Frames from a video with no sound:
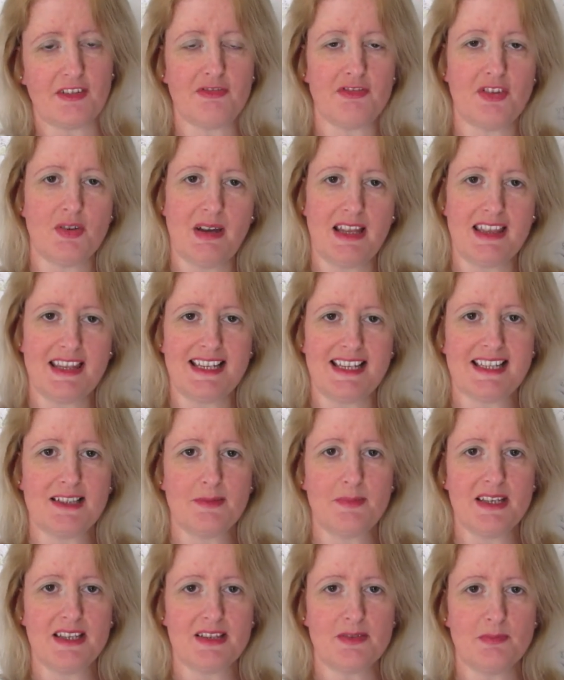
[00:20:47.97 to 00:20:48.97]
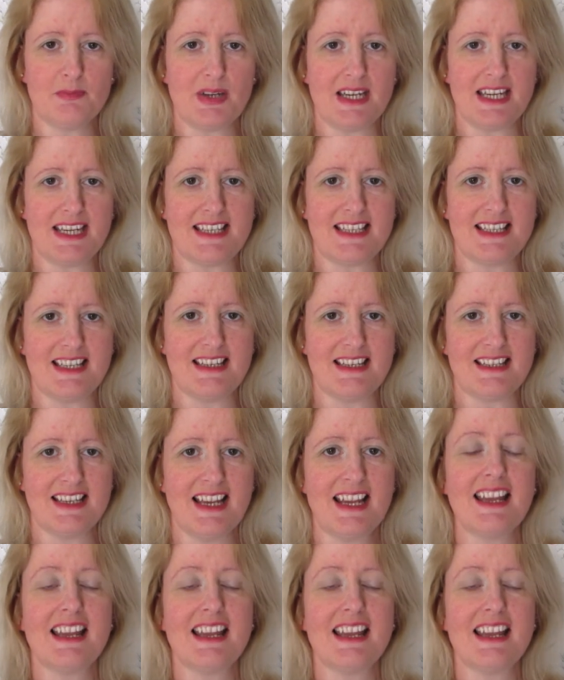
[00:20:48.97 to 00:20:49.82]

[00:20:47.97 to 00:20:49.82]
a few other little bits and pieces.